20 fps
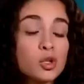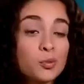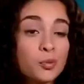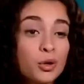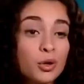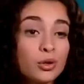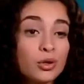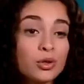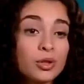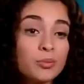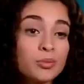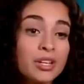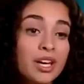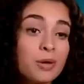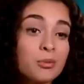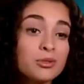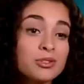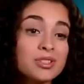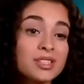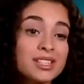Dr. Polo to be
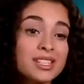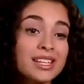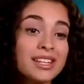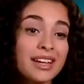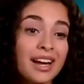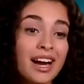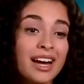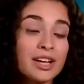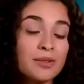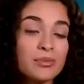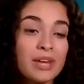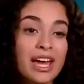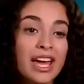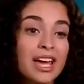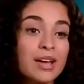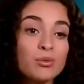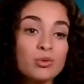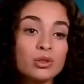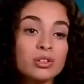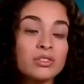able to see that I am
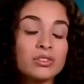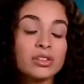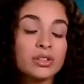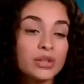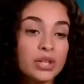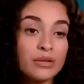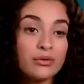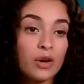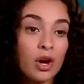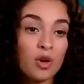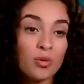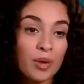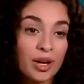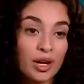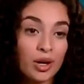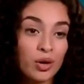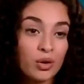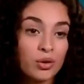able to live on my